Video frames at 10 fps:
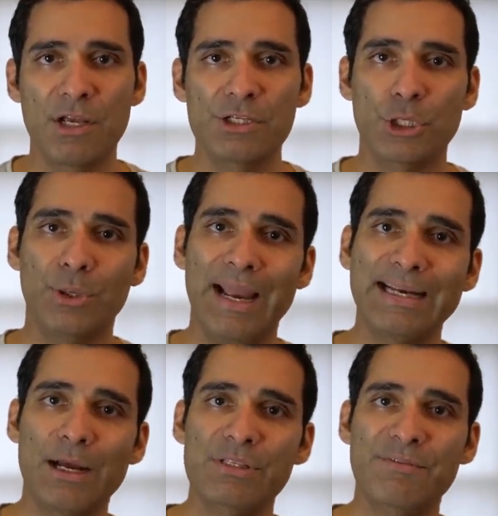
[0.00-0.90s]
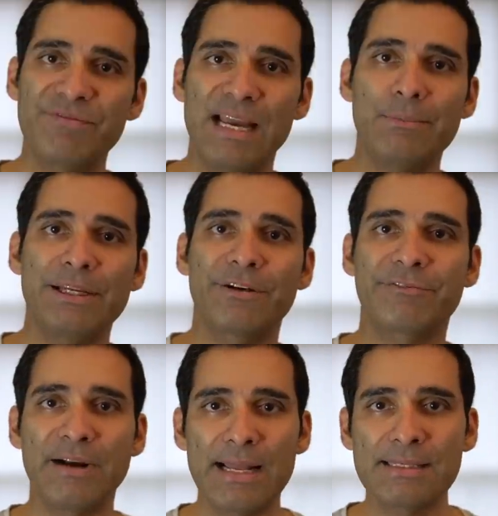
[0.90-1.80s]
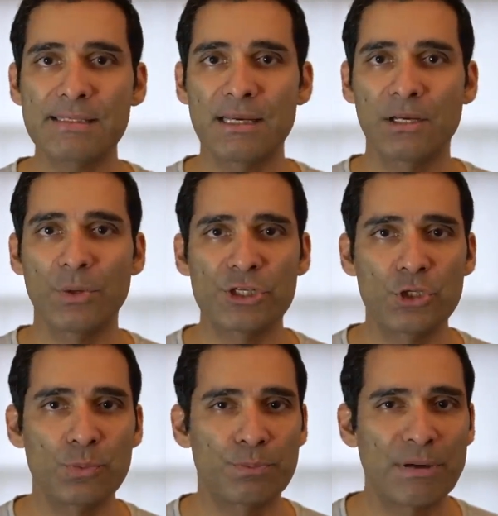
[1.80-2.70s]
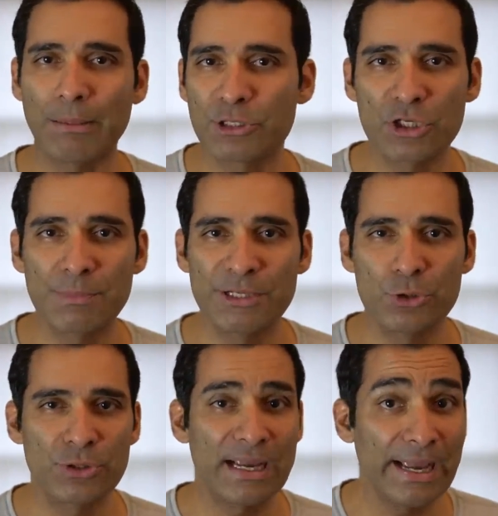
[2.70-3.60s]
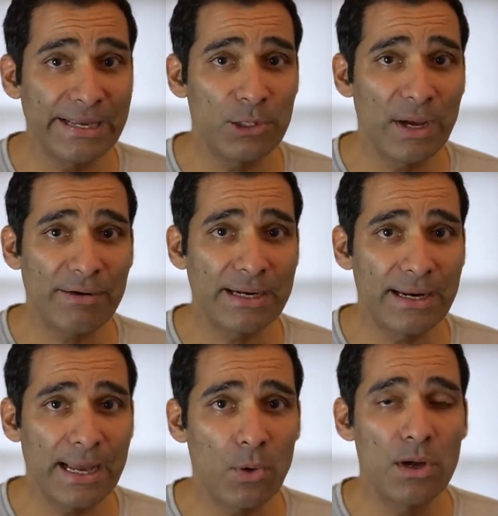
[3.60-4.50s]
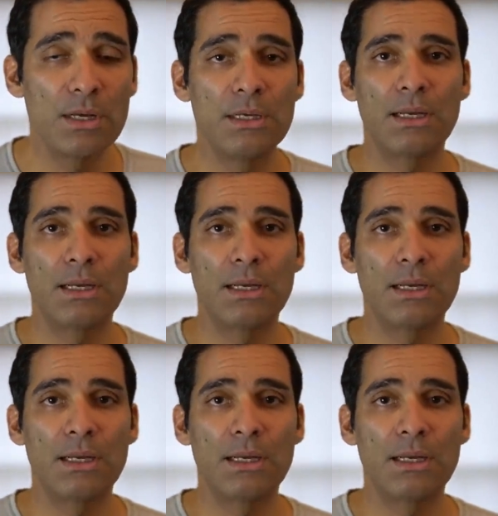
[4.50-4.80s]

So you're hanging out with some family or friends, which you probably shouldn't be doing anyway right now,